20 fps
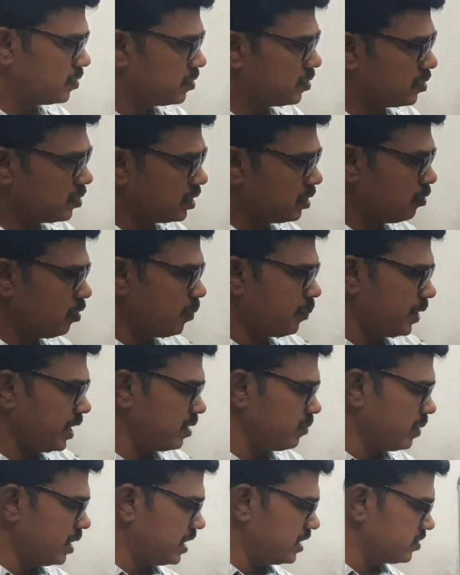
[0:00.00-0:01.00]
to the
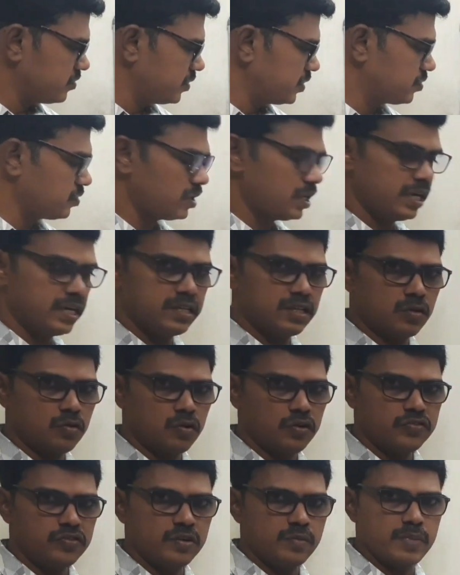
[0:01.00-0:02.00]
opening balance, we should write the
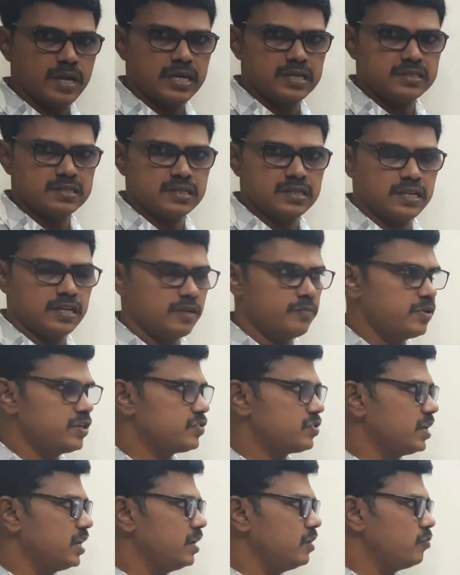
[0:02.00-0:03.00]
closing balance in the
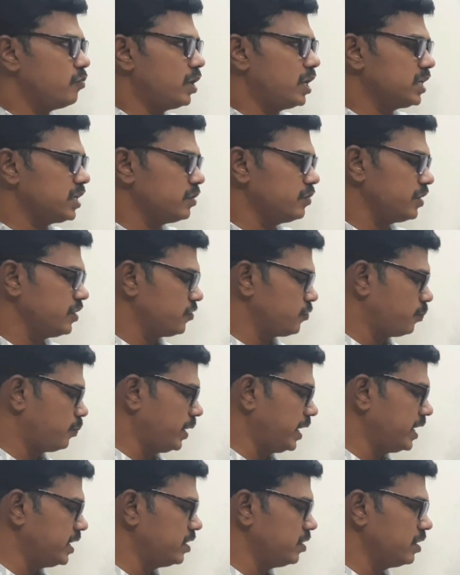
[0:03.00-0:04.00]
debit side. Whatever is
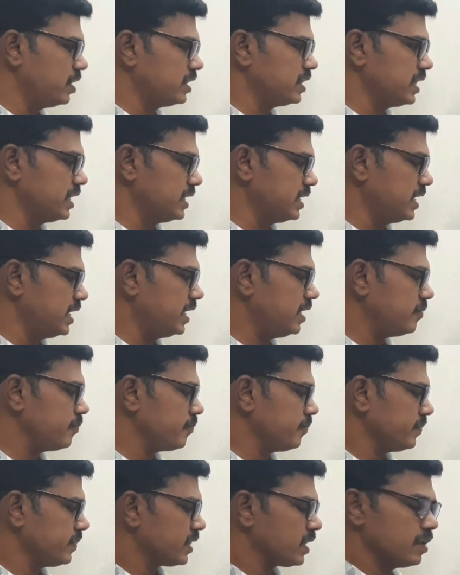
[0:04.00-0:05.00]
paid during the
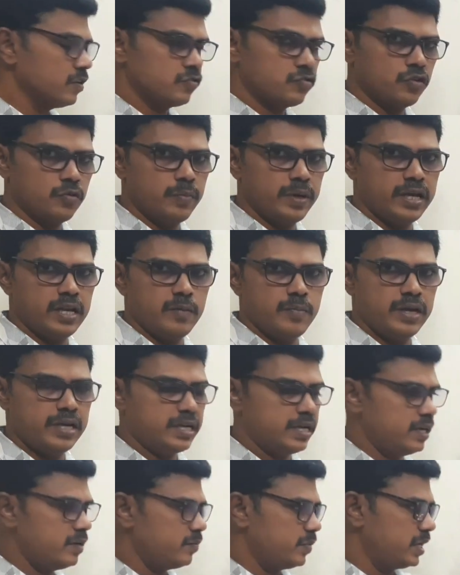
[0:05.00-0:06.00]
year should be
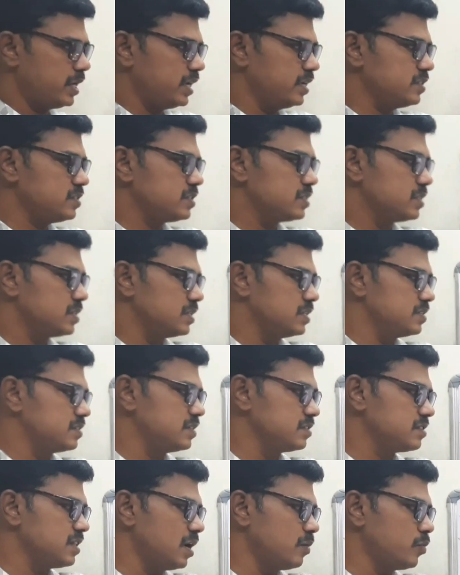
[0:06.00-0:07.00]
debited because this
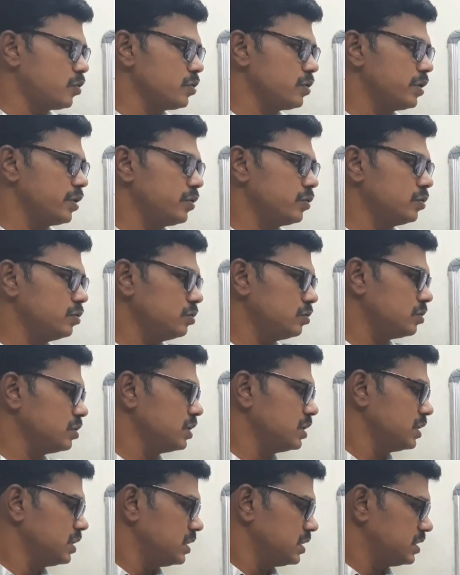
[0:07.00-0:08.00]
is the amount due,
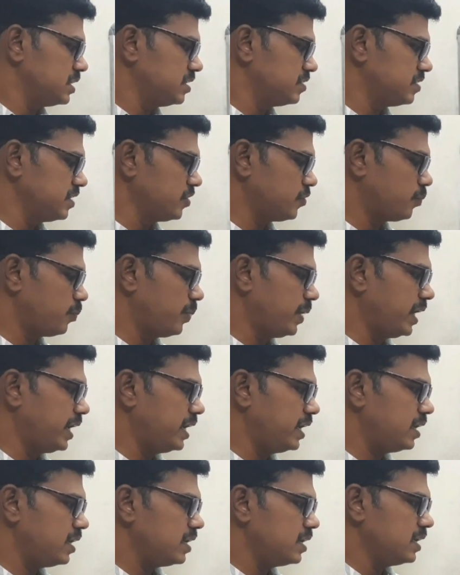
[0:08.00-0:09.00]
this is
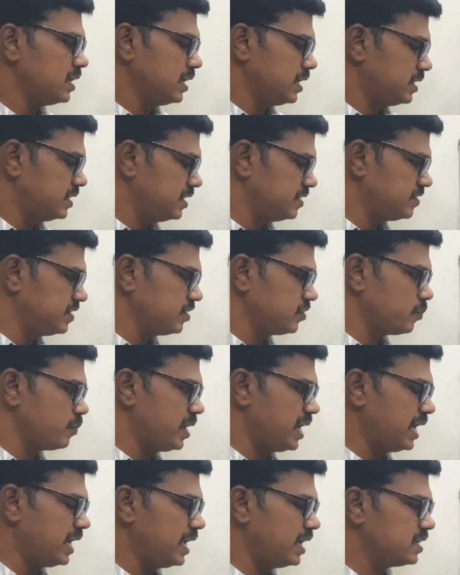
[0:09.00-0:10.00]
paid, this is
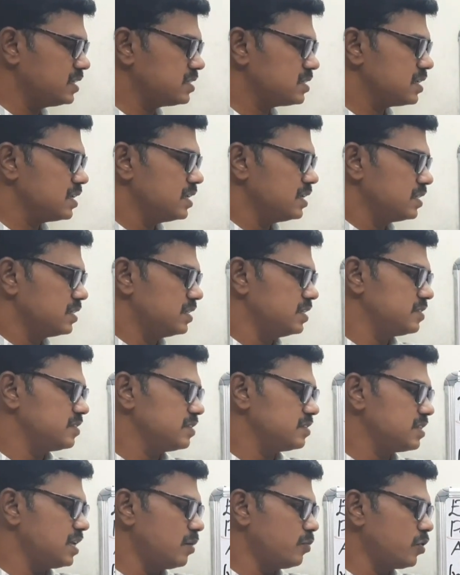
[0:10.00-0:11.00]
balance, this
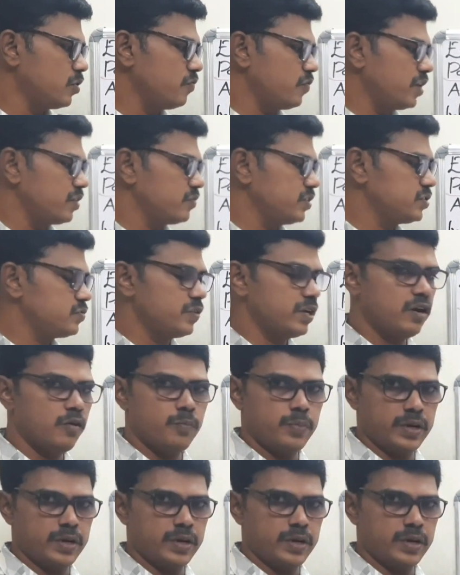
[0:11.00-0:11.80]
is the amount for which we have